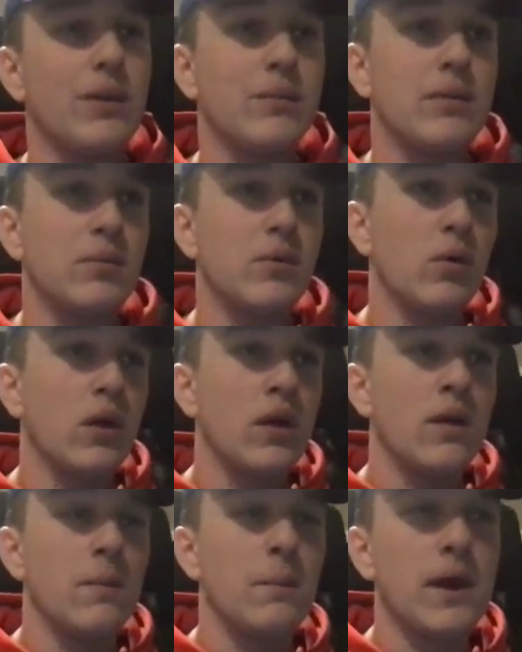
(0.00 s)
people.
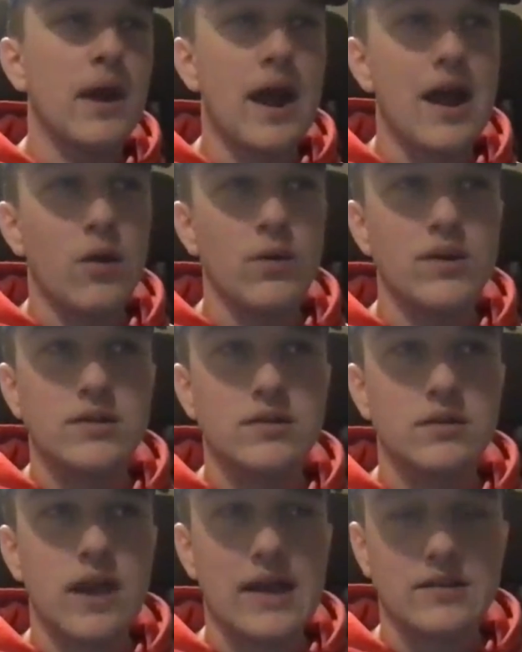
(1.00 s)
But I always
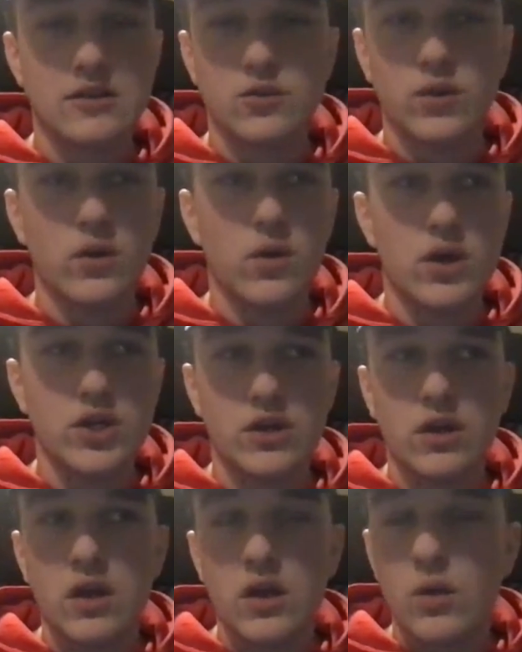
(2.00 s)
ask this one question:
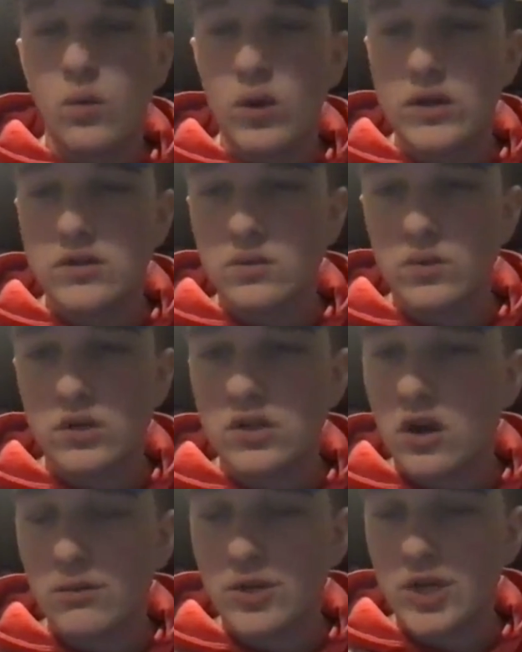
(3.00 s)
what's
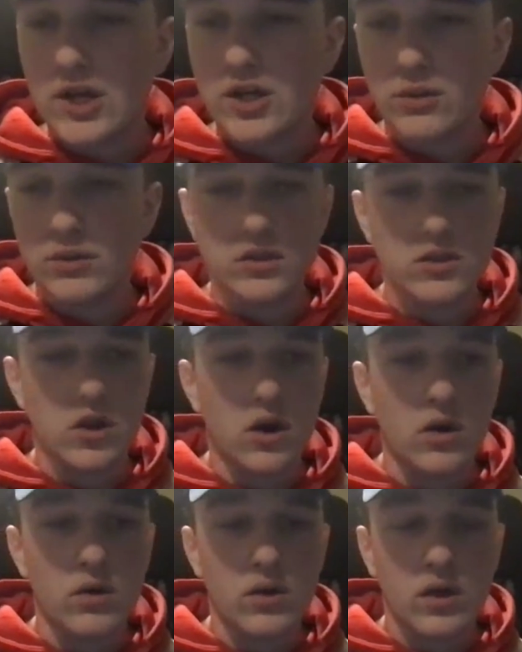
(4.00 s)
our objection with this
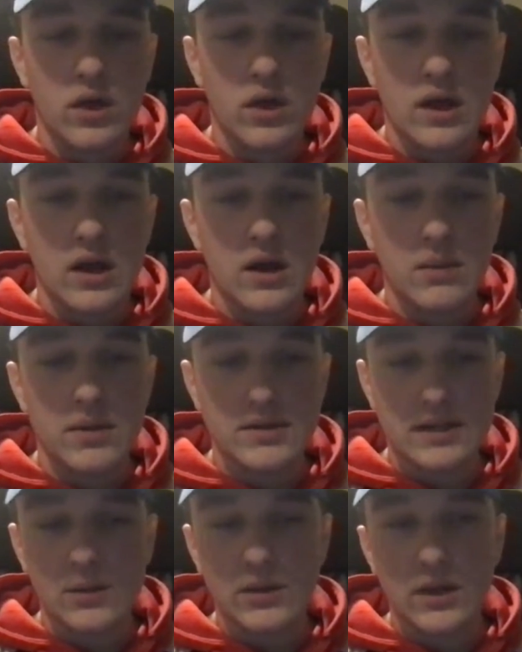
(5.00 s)
call? Because
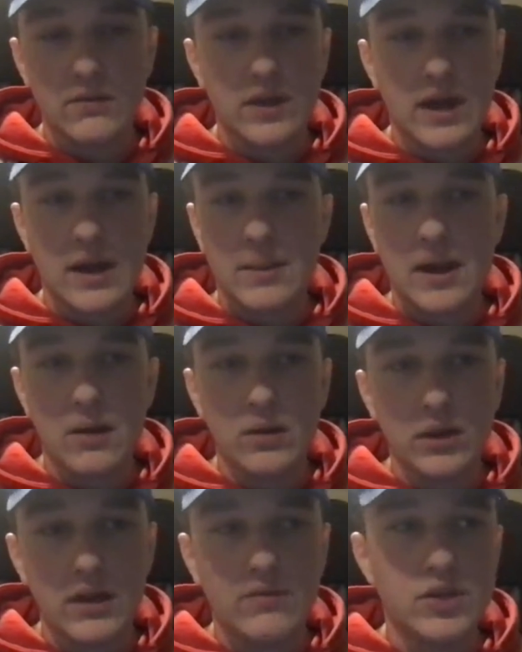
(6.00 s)
I would love
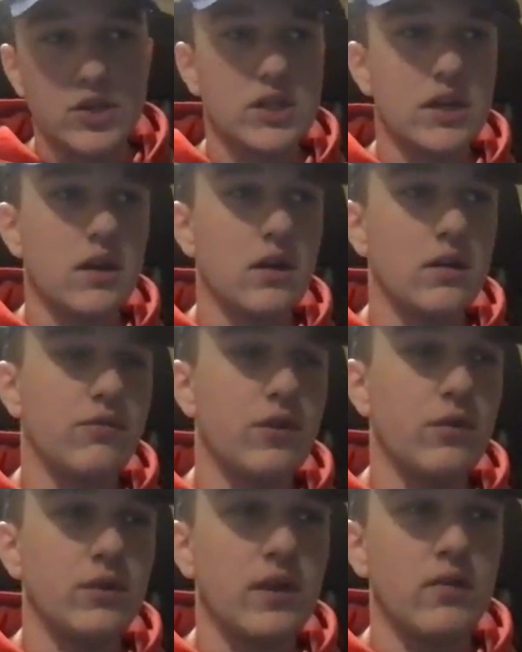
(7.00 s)
to just get on the
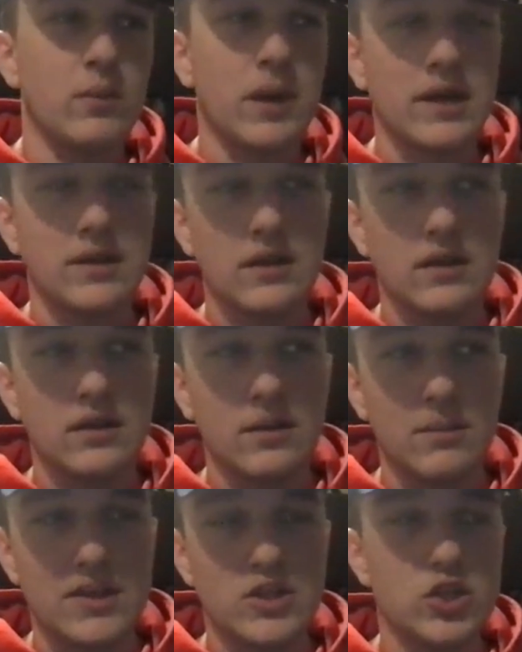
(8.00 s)
phone with everybody that
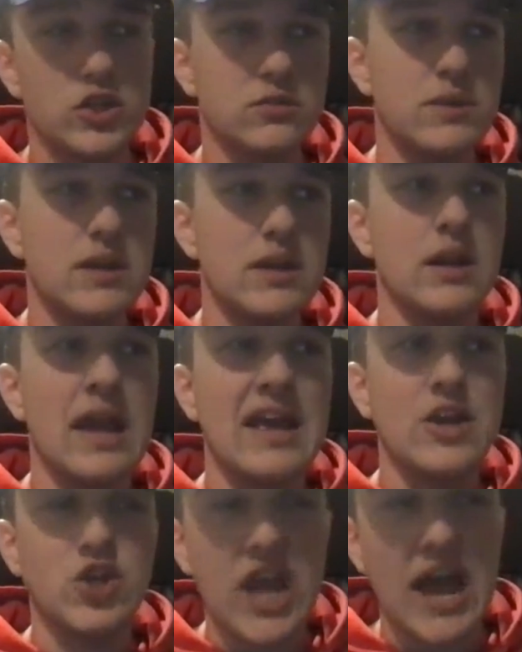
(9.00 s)
messages me and
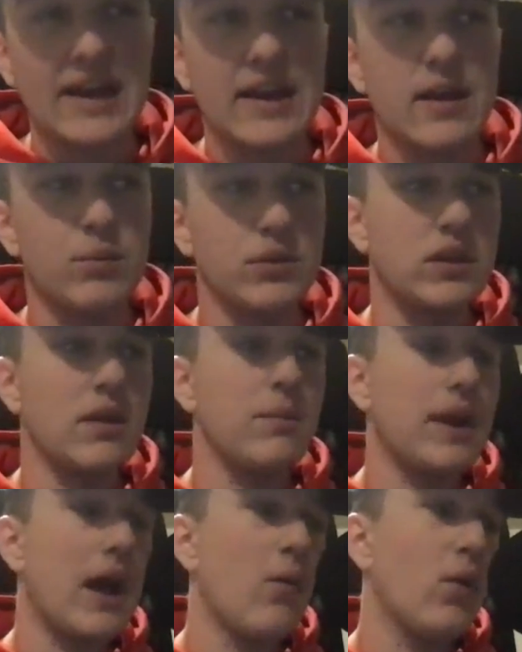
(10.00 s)
chat it up with them.
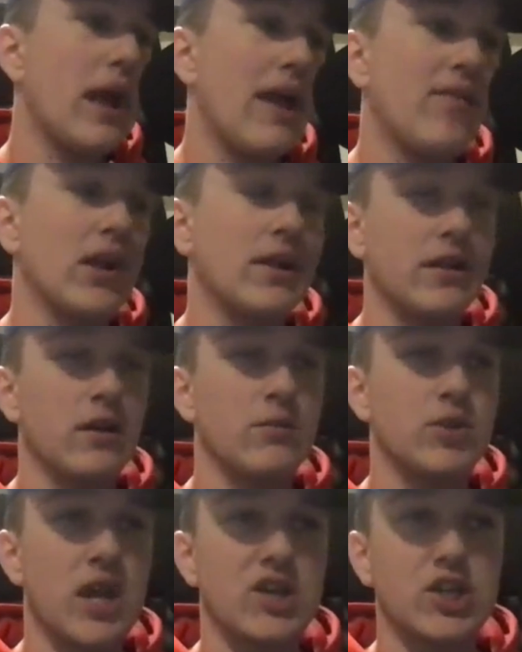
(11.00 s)
But I want to have a clear
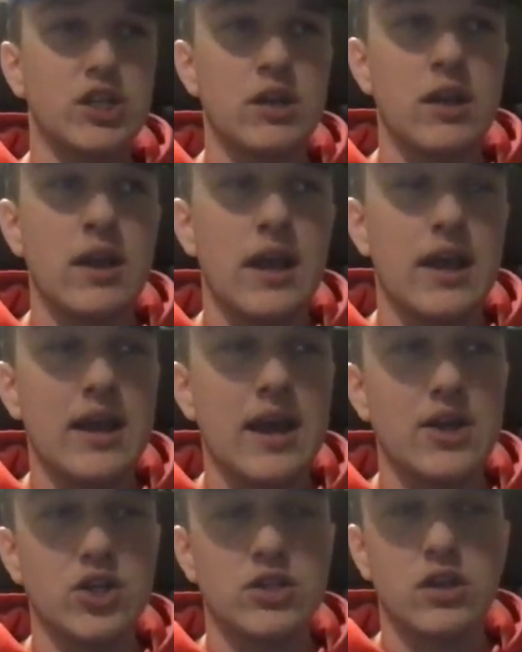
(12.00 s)
objection and
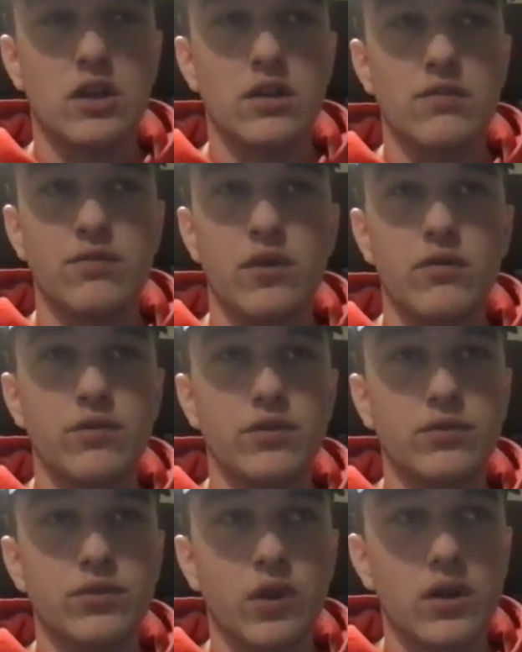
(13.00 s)
not just get on the phone for
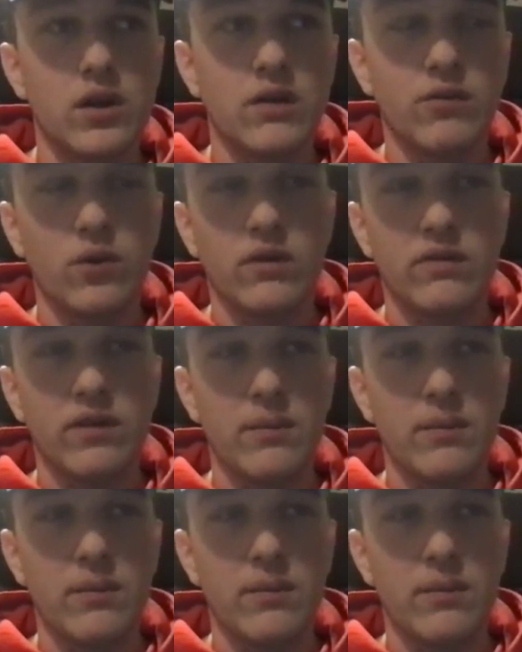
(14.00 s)
30 to 45